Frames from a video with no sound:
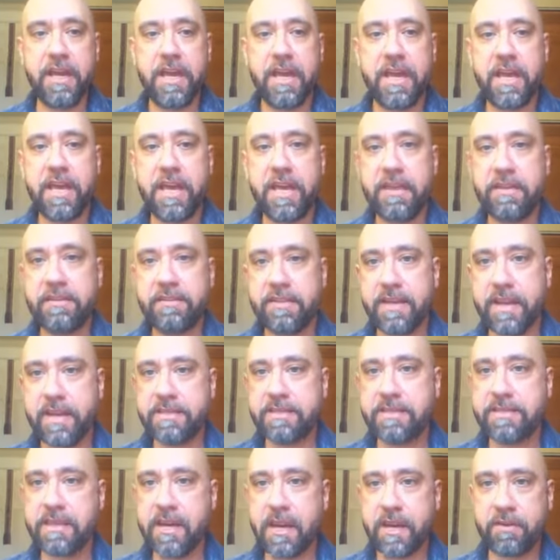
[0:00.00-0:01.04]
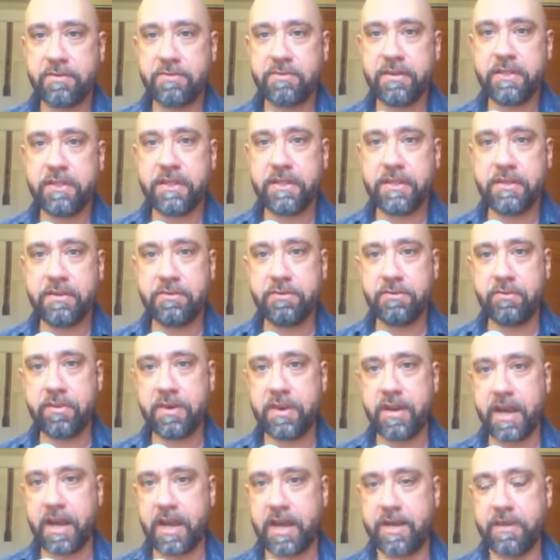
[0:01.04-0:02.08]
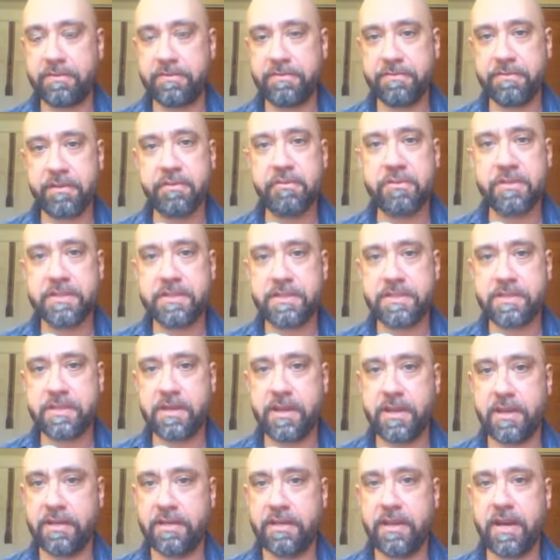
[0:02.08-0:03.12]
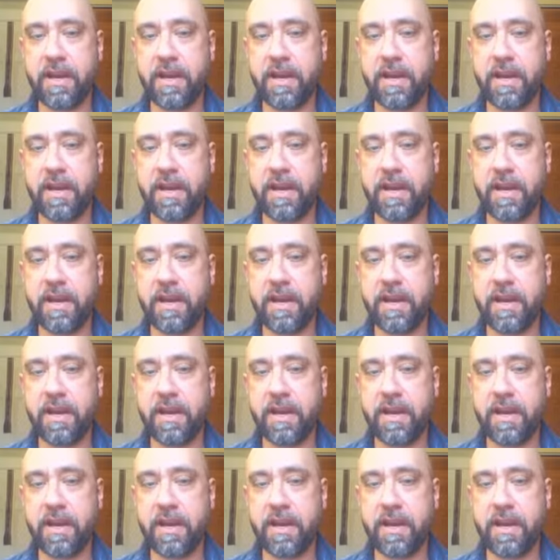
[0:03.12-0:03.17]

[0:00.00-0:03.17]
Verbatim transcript: And that's not really what I have focused on.